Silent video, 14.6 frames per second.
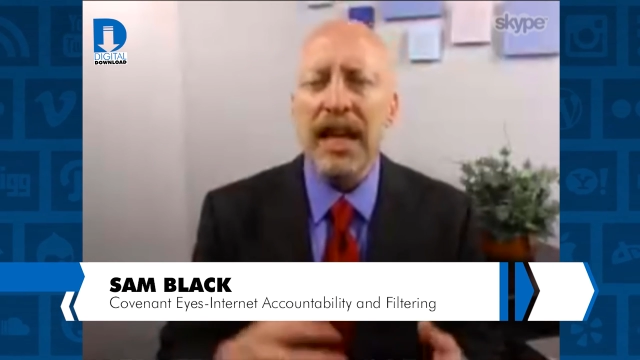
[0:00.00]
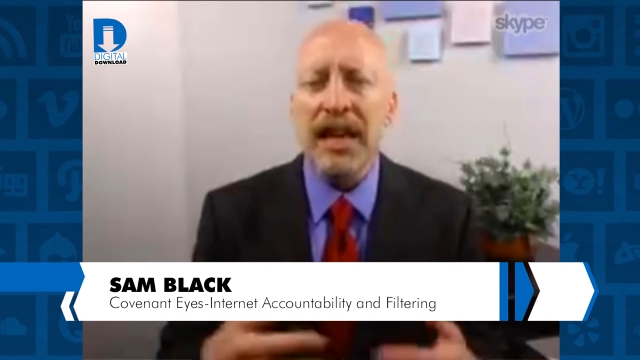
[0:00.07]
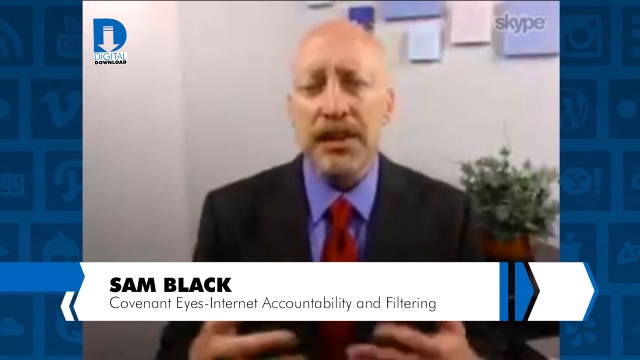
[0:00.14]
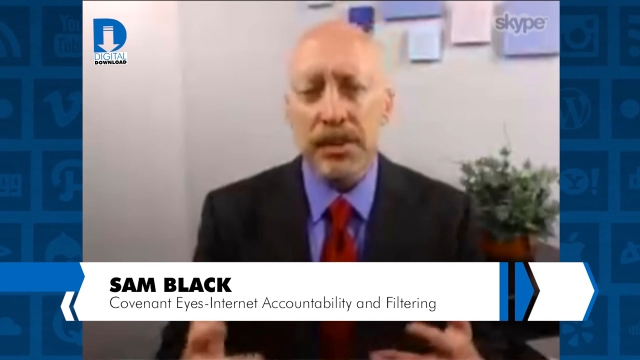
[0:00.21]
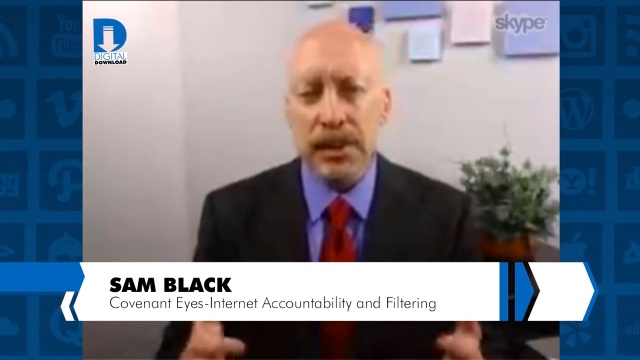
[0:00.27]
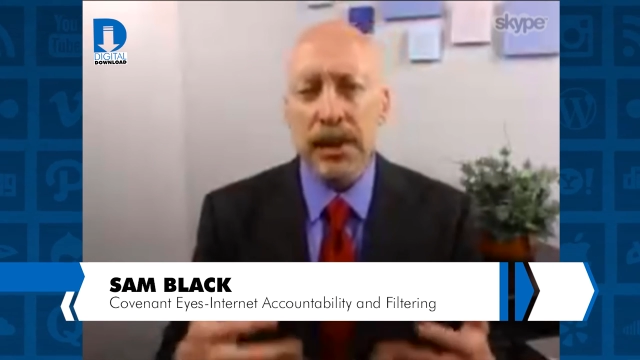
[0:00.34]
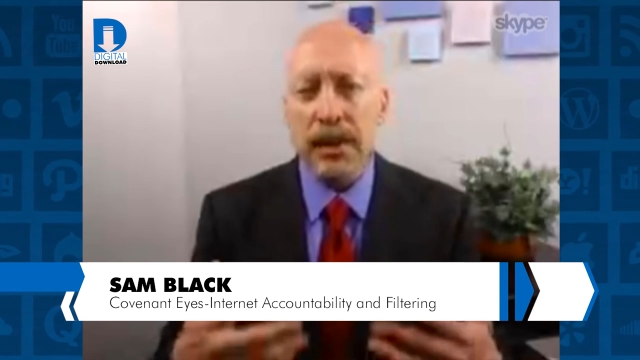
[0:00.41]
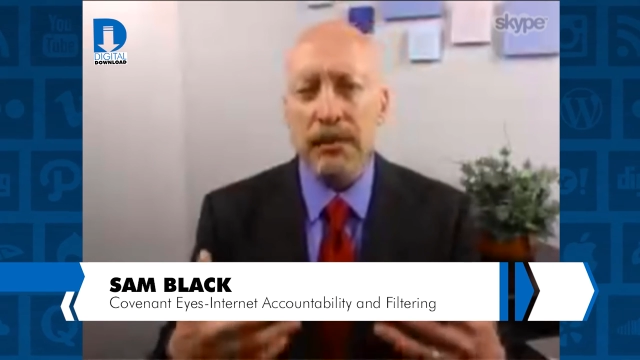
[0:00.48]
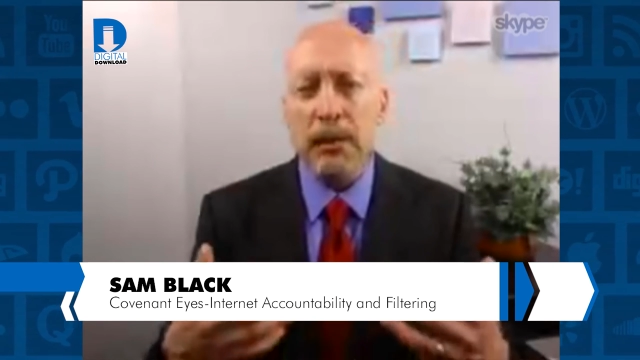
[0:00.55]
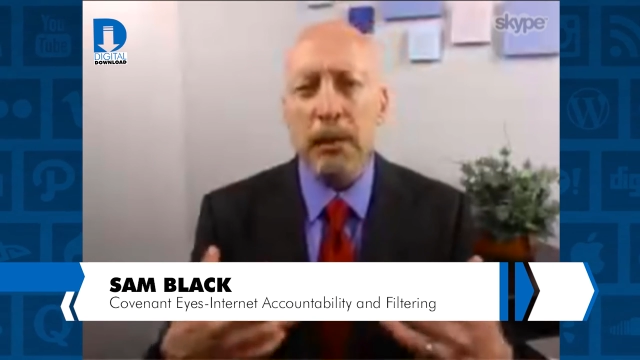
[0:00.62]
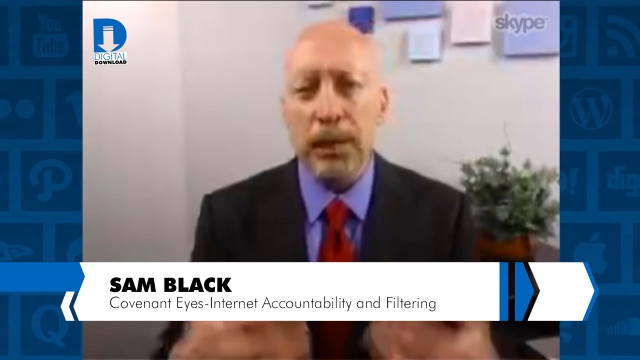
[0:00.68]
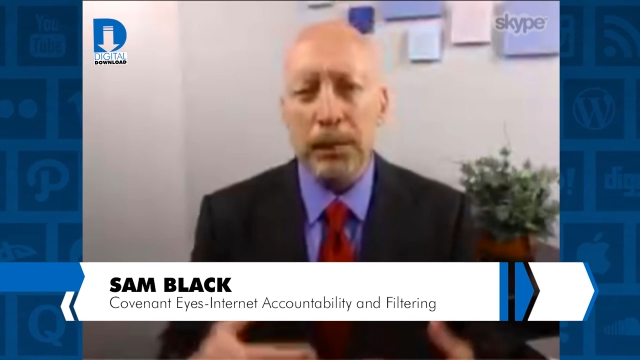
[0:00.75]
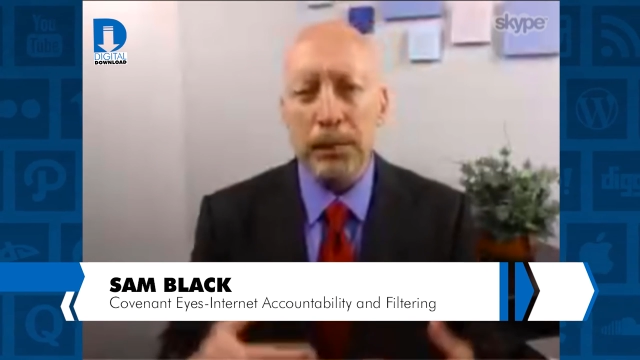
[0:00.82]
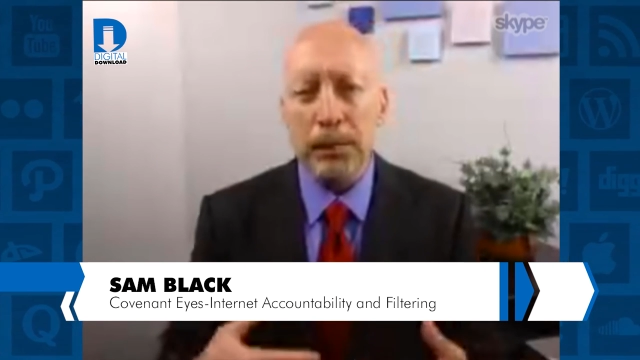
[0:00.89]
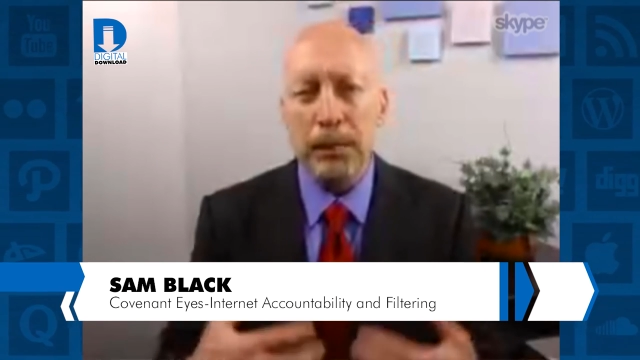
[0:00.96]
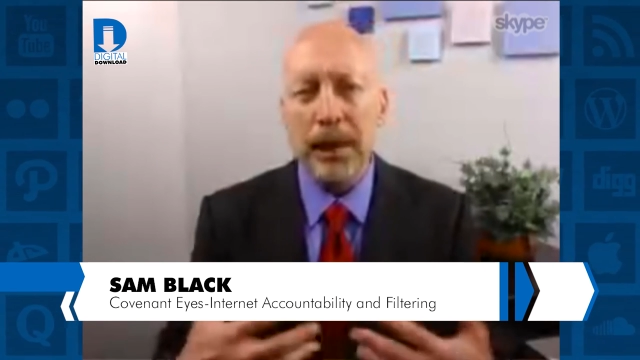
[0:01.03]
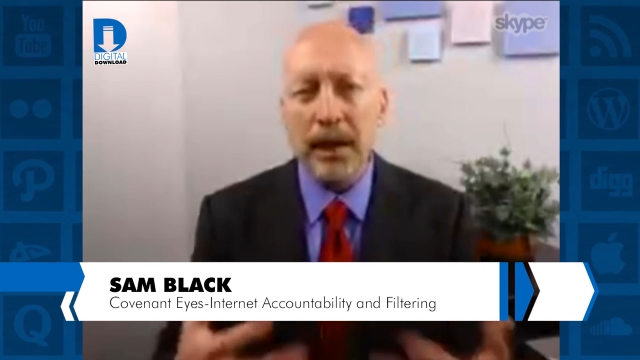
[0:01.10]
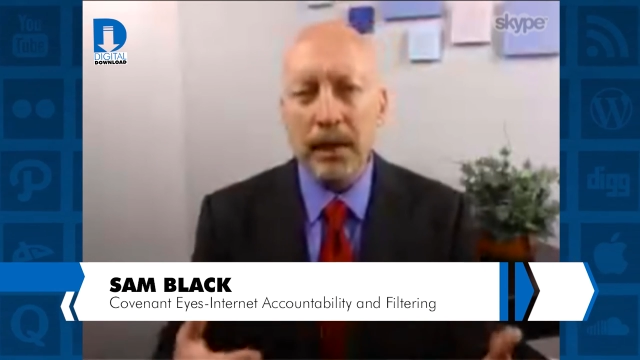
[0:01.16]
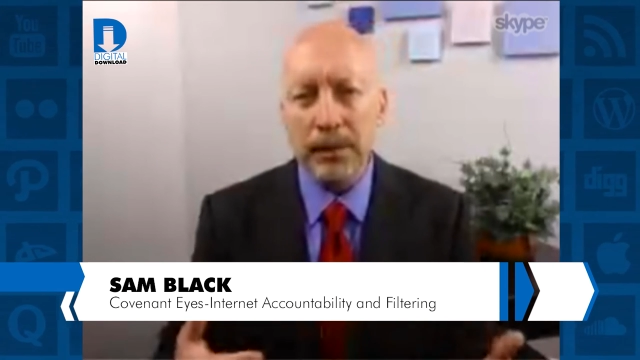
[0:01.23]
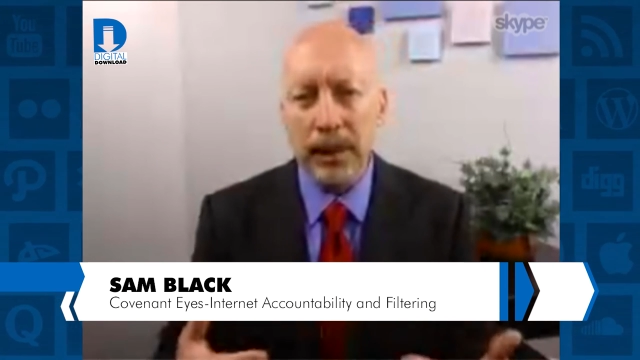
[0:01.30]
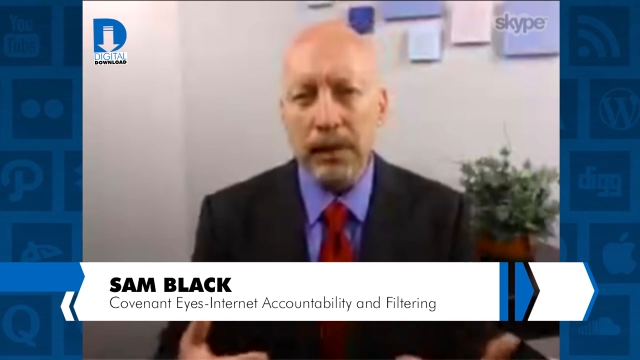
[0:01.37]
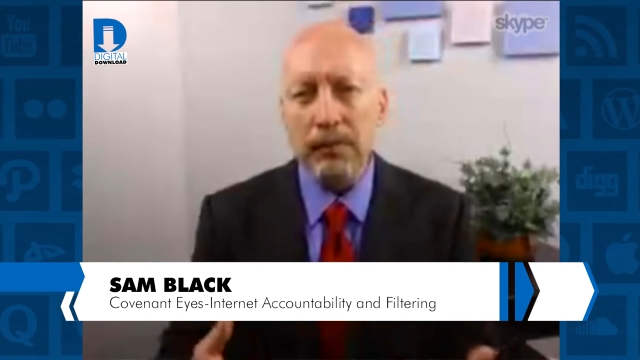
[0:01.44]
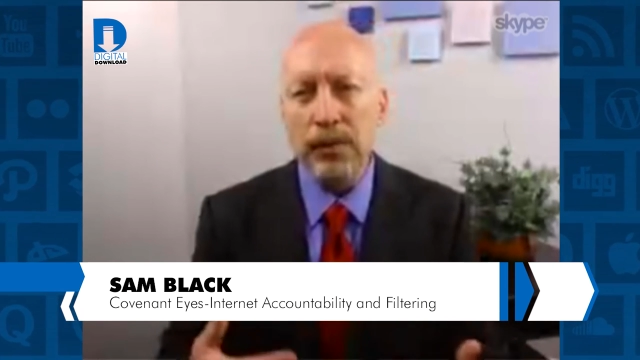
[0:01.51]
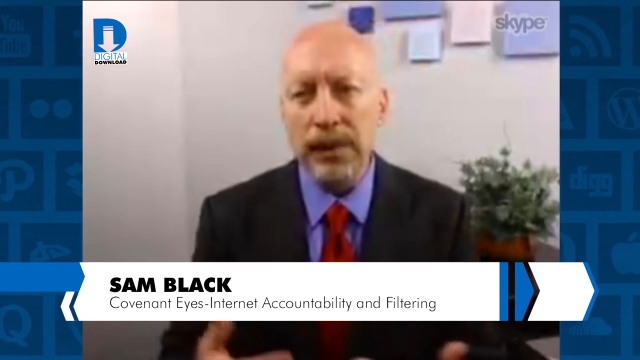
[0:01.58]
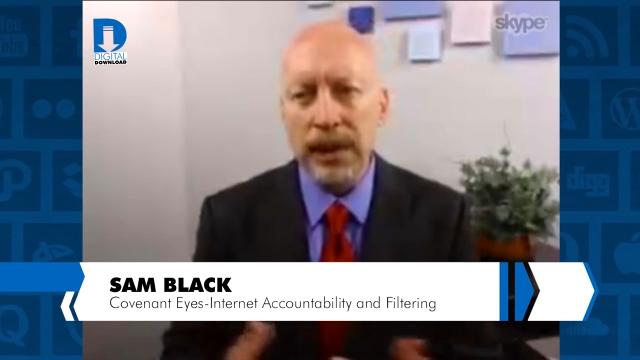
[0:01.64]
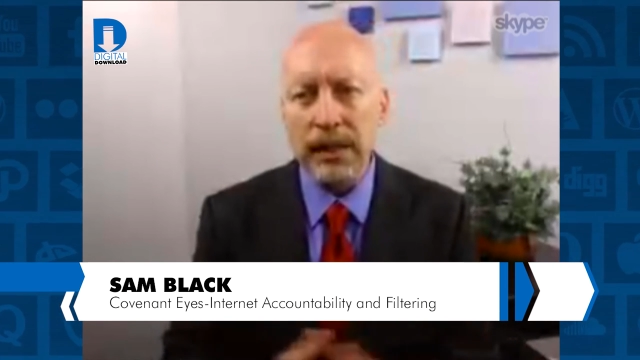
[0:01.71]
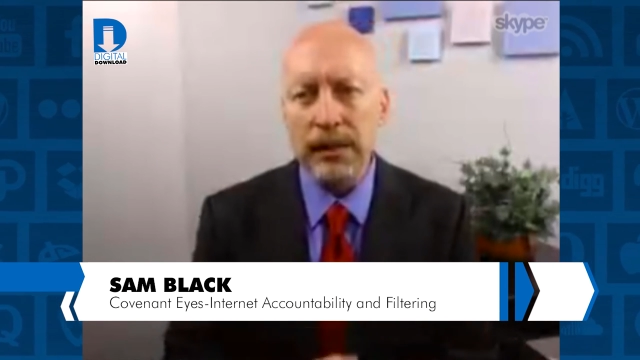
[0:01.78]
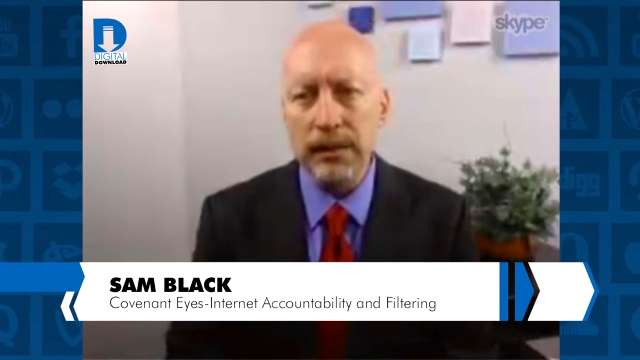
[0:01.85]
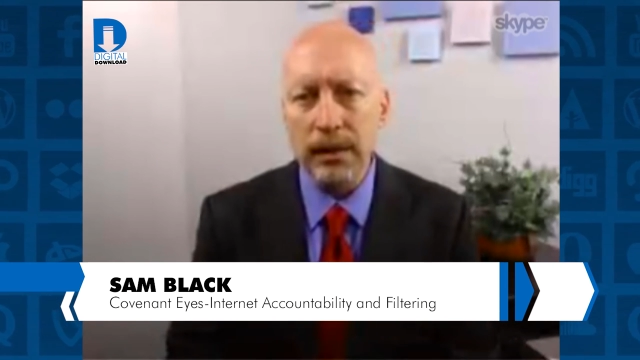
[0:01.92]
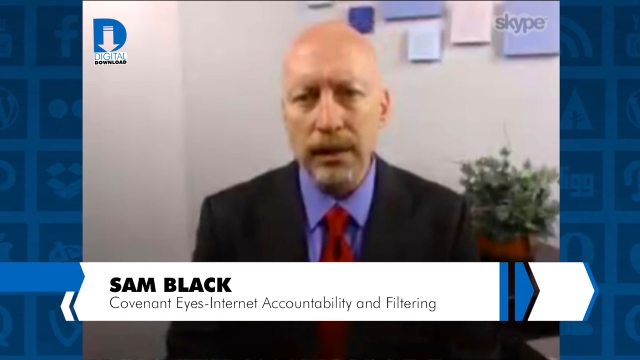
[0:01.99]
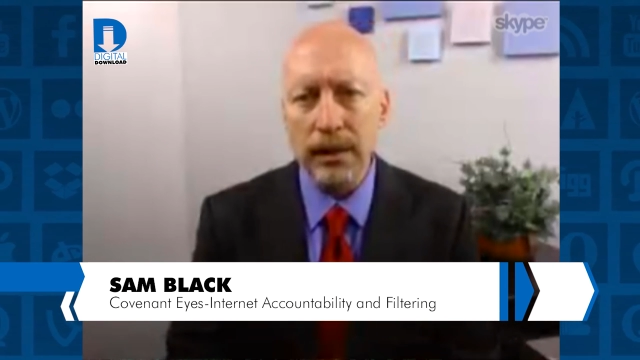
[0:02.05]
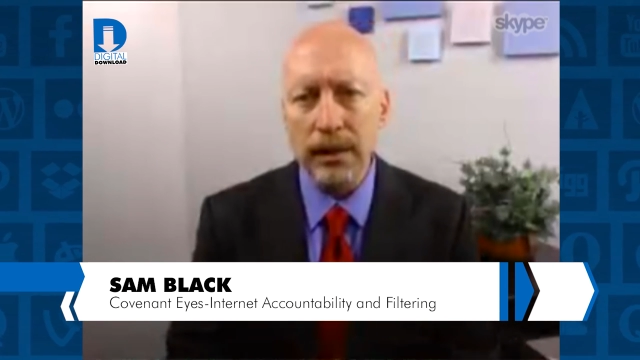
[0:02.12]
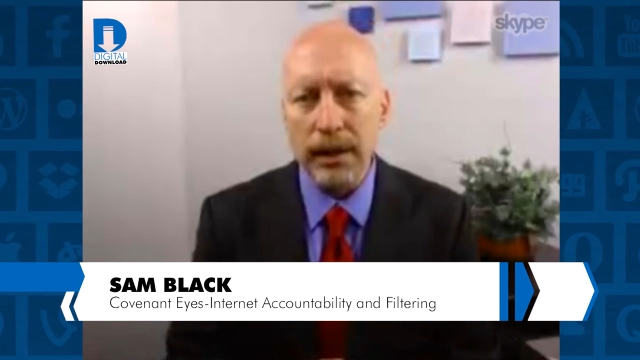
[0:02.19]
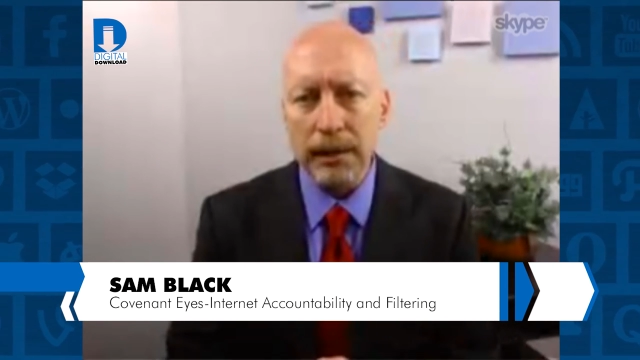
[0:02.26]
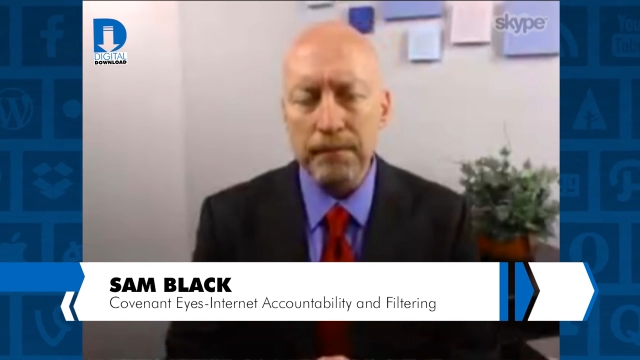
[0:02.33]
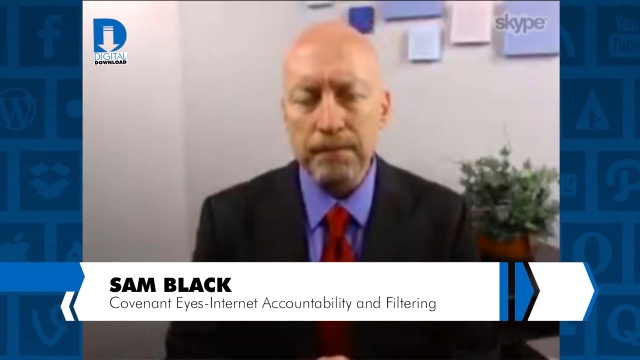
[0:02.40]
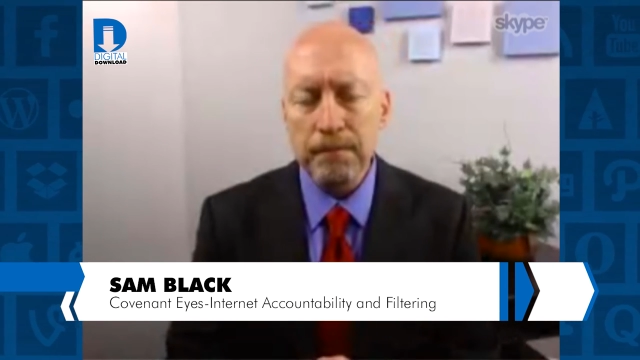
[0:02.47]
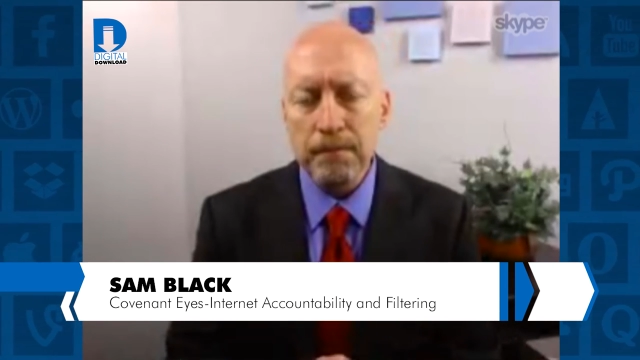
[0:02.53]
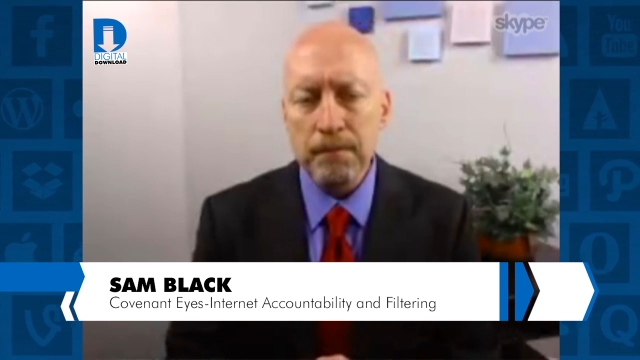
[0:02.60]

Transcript: and just kind of prepare them for that time.